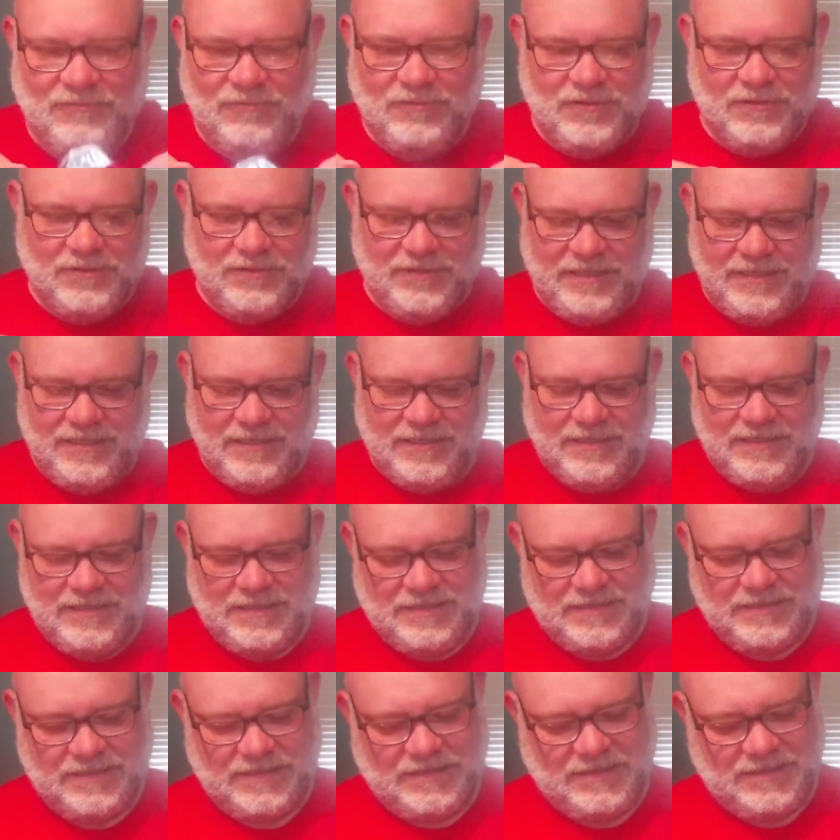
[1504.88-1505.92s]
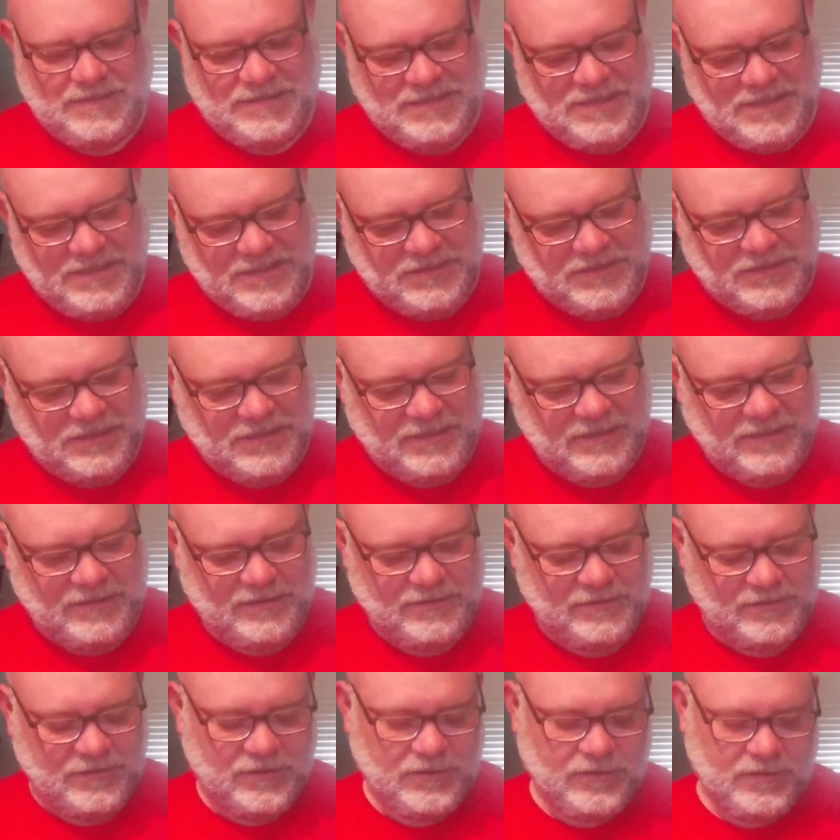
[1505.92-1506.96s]
really nice. Stitching,
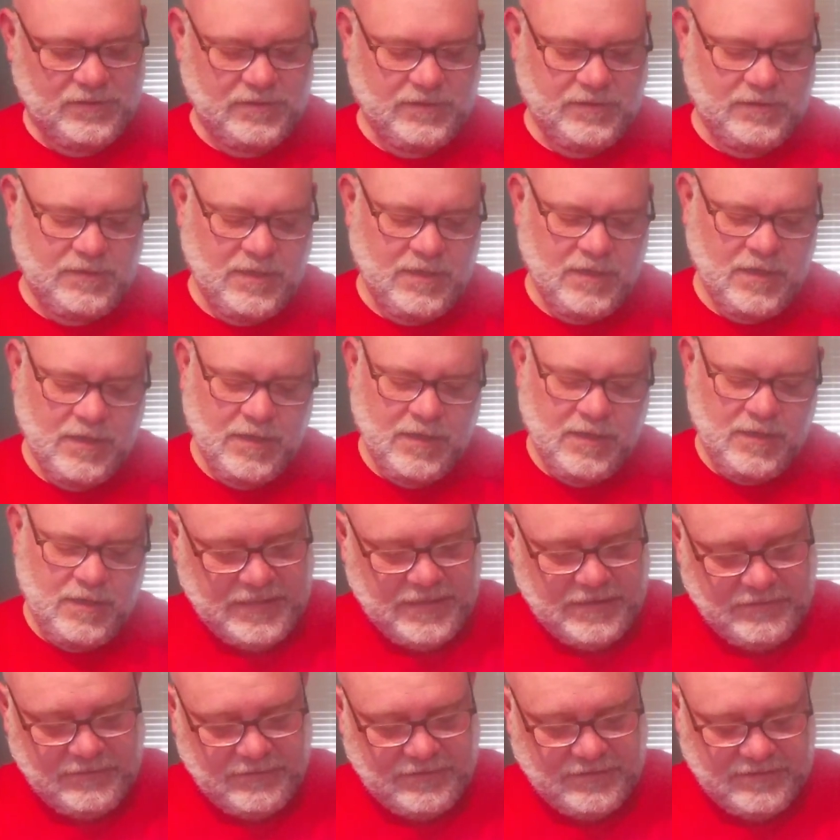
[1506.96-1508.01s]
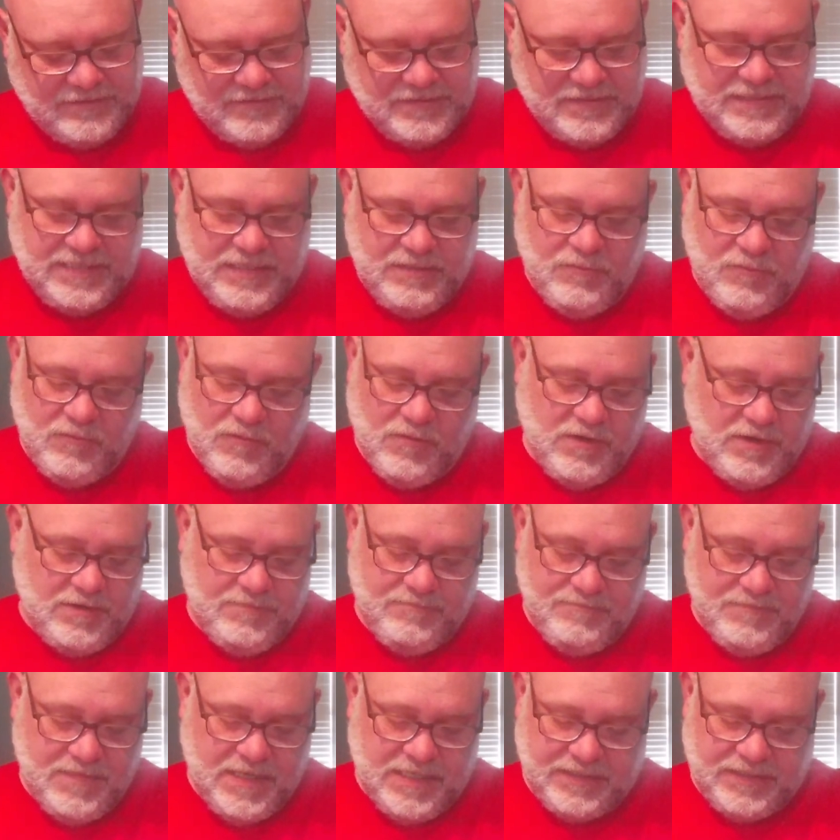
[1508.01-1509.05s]
good. I don't see
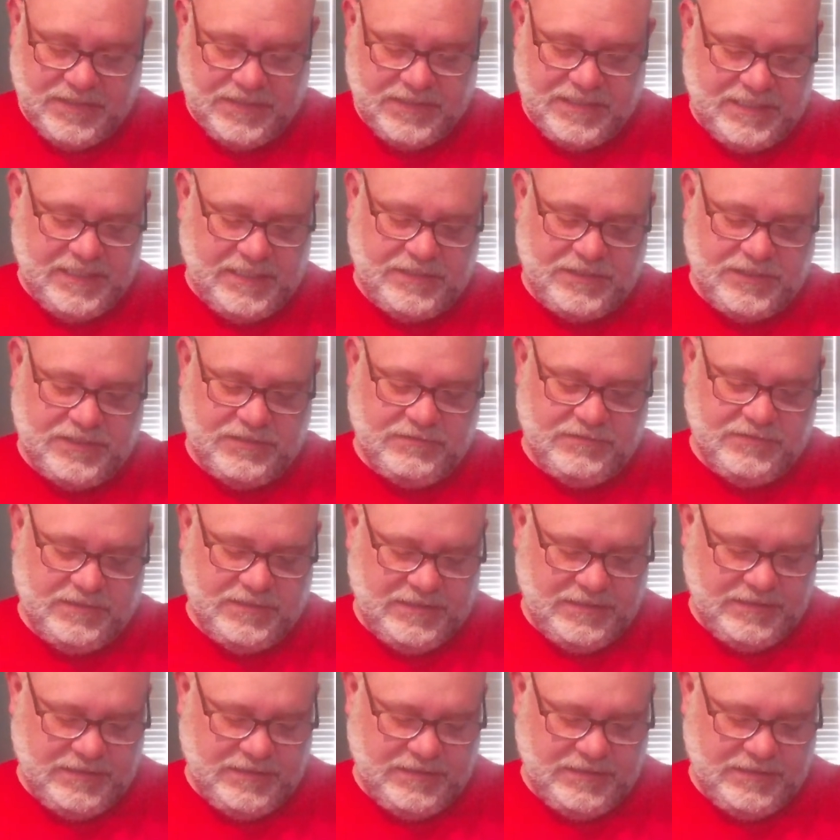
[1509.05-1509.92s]
one missed stitch on